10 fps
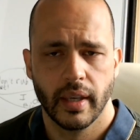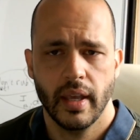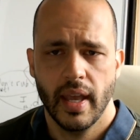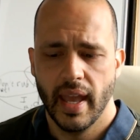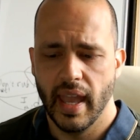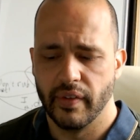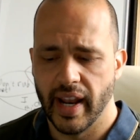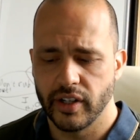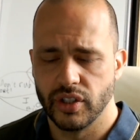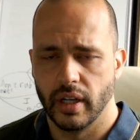If an
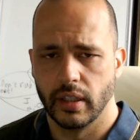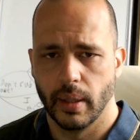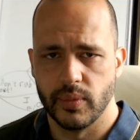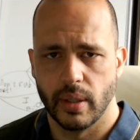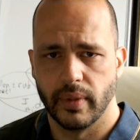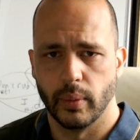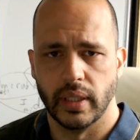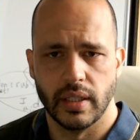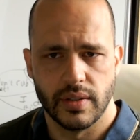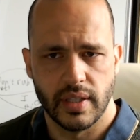action item comes up that we need
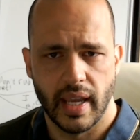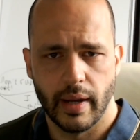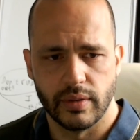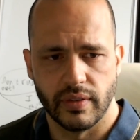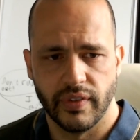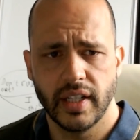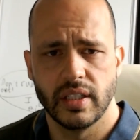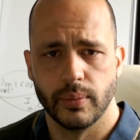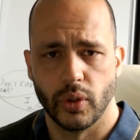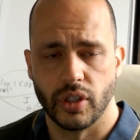to see how it's affecting
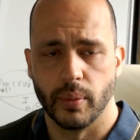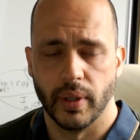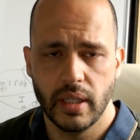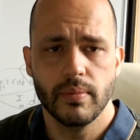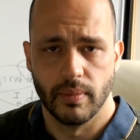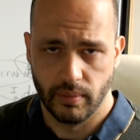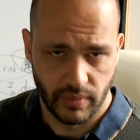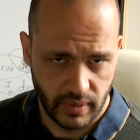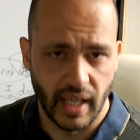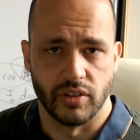Project B,
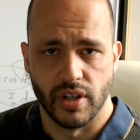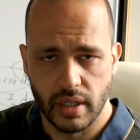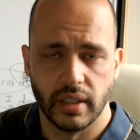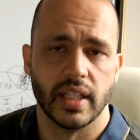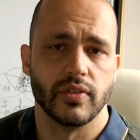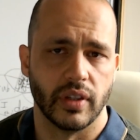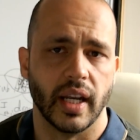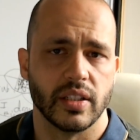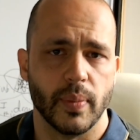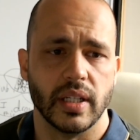that's done, and that's for the
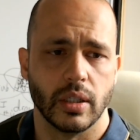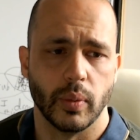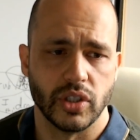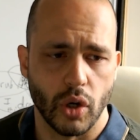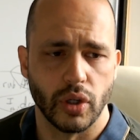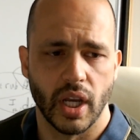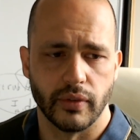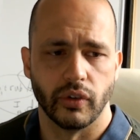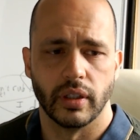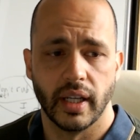next meeting. We don't
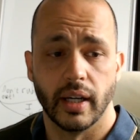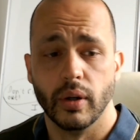cover it now.